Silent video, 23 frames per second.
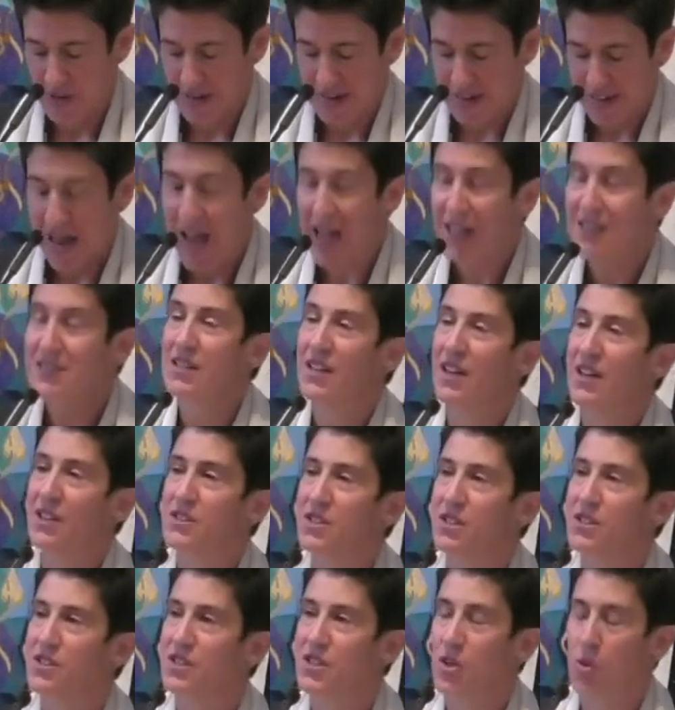God tells
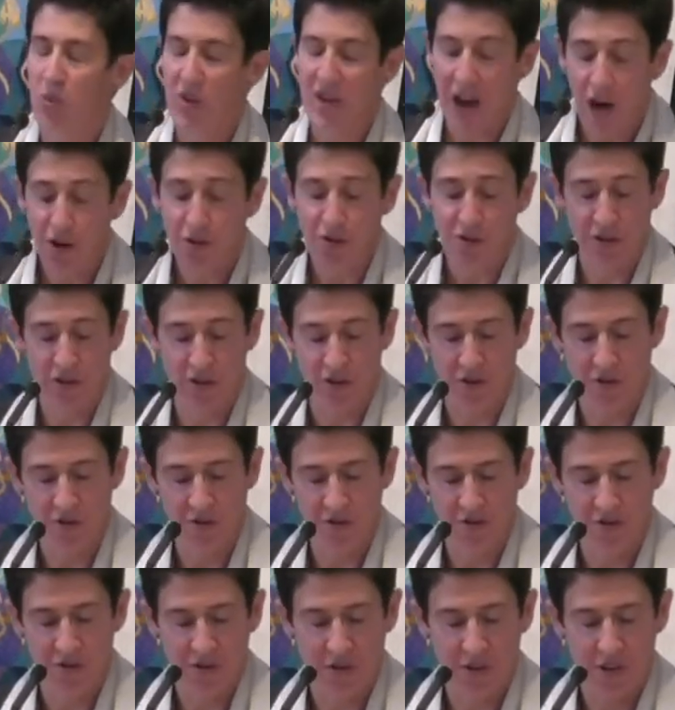us that we are the
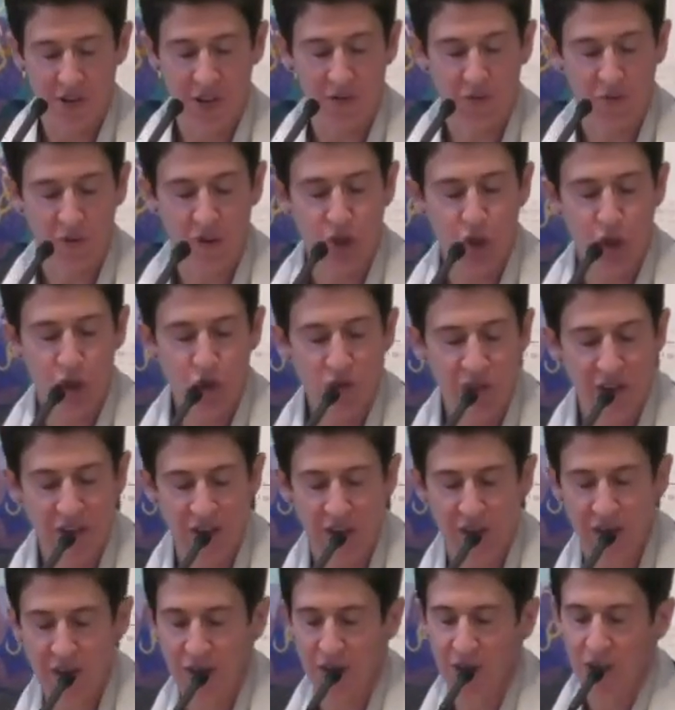earth. If we tune
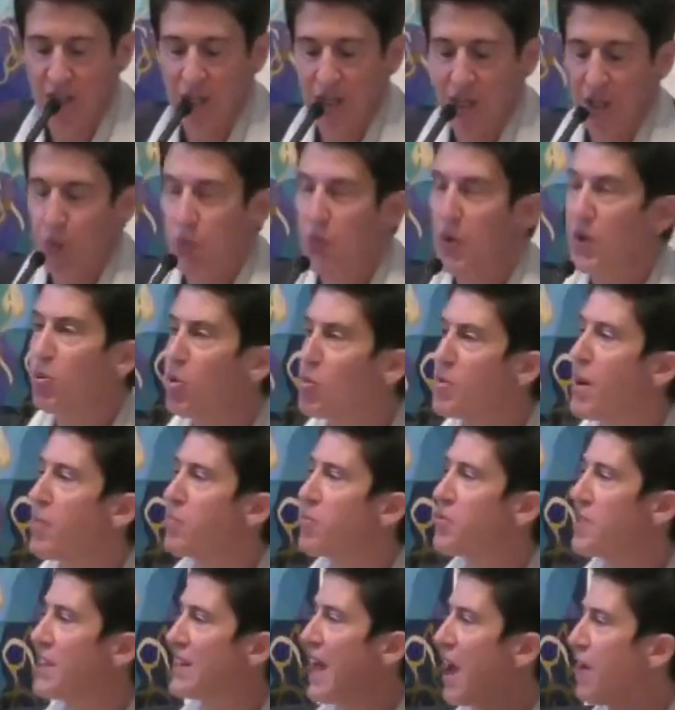in, we will
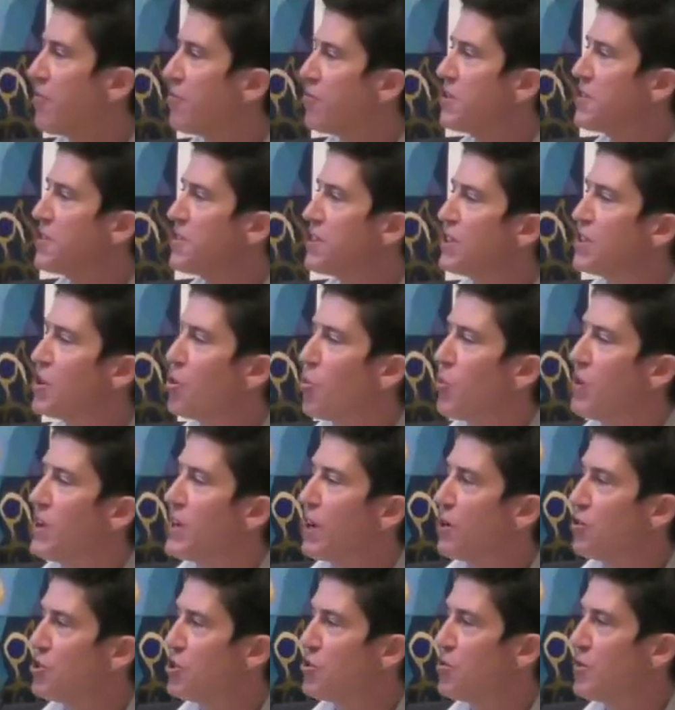remember that everything that we
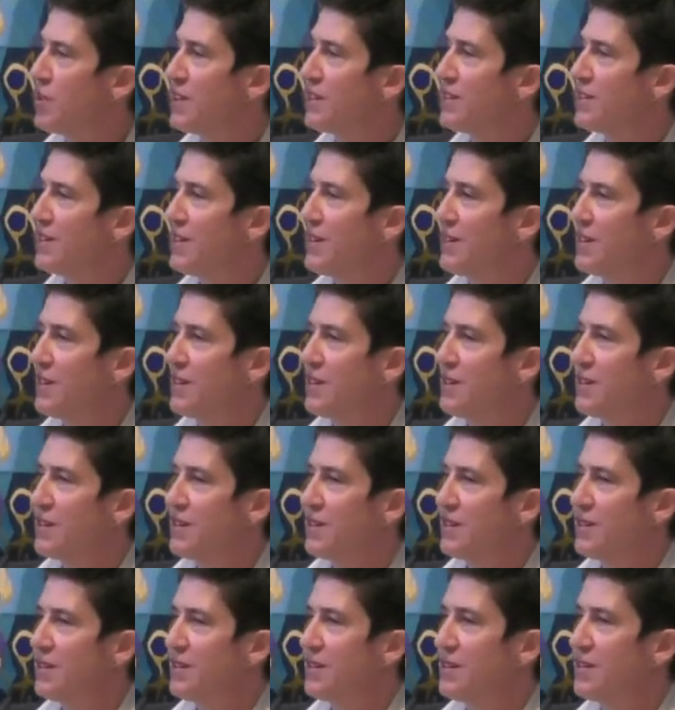are doing
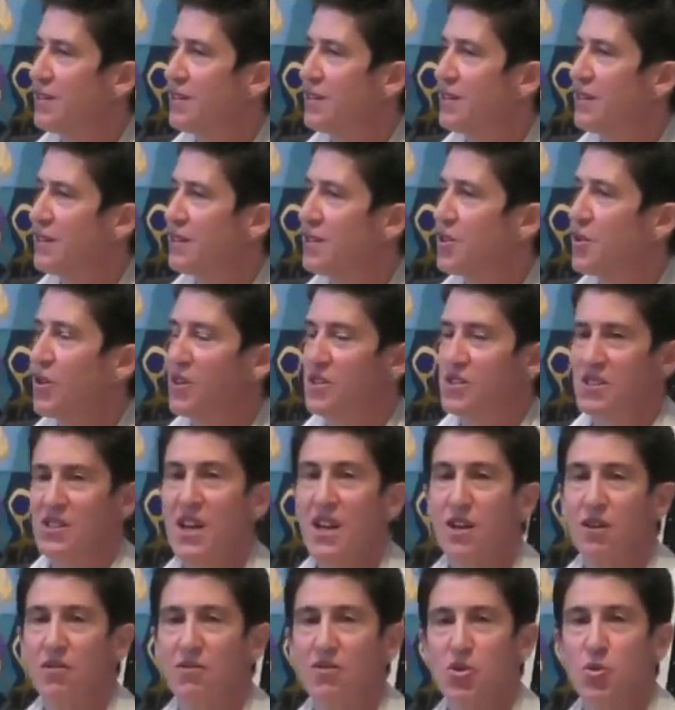to
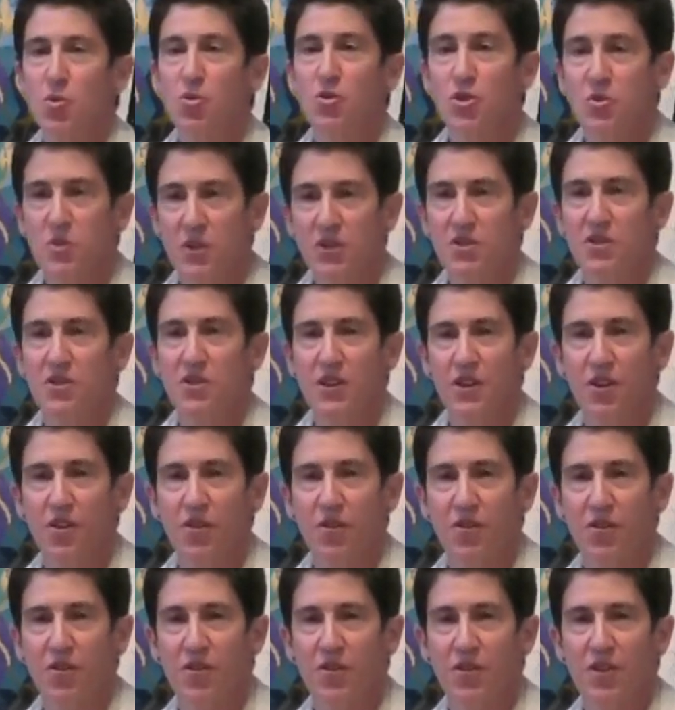ourselves, we're doing to the
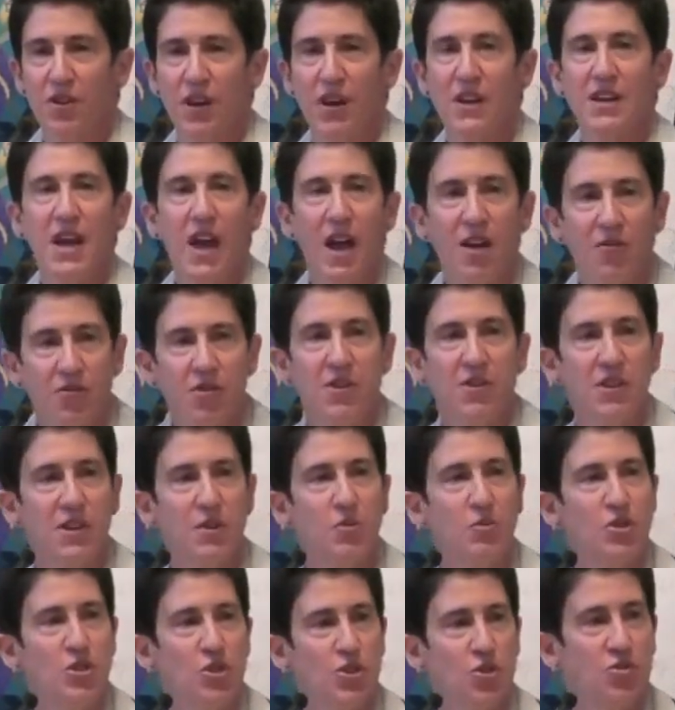earth. And everything
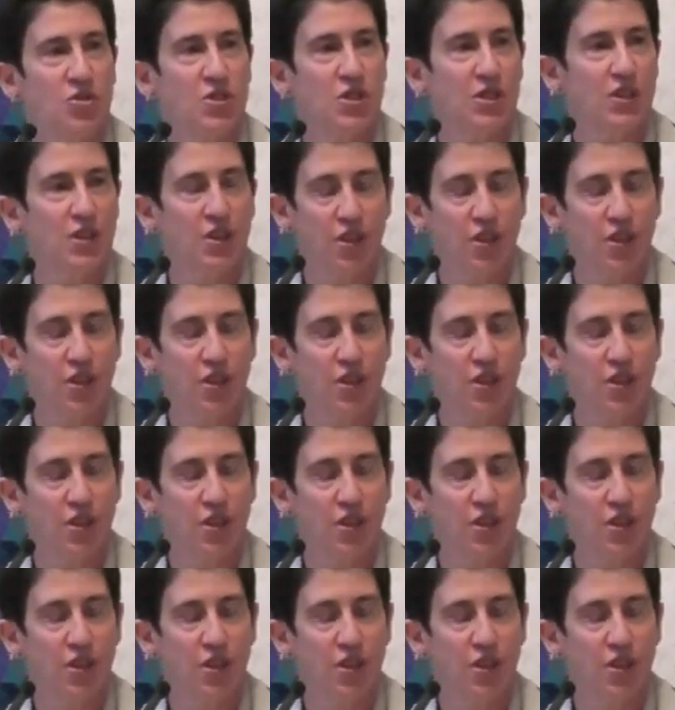we do to the